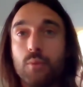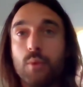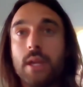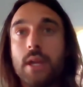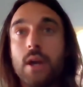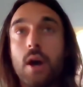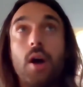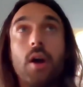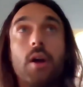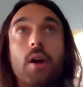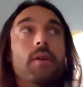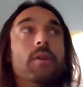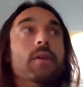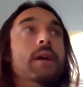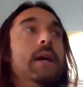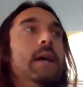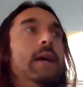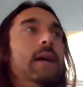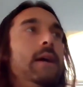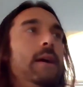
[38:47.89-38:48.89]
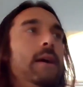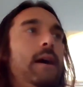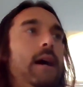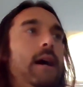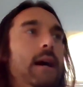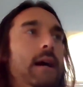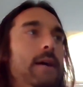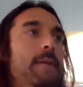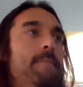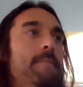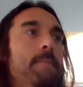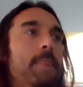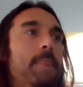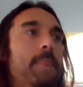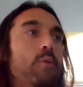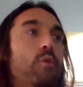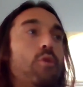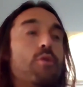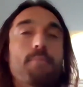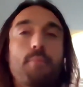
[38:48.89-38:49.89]
We are, um,
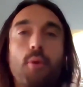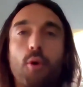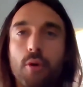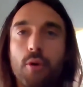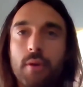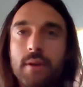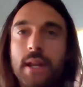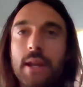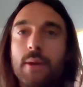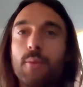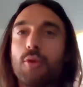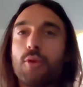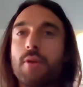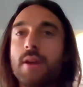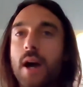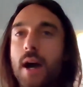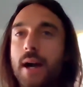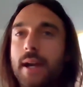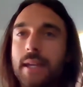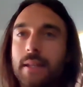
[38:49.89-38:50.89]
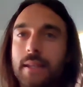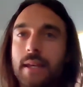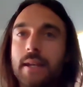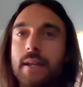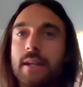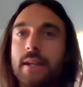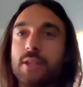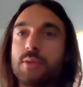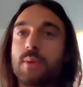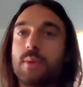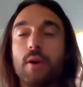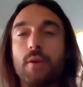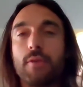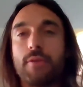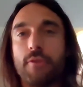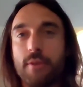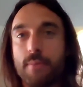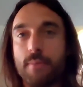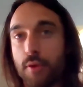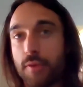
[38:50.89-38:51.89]
we're born and we're inoculated as we go
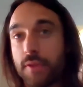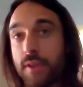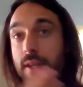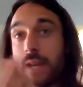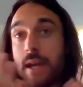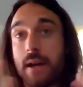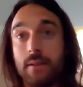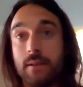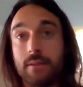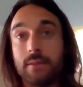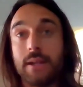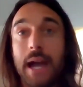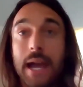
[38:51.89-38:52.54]
through the birth canal.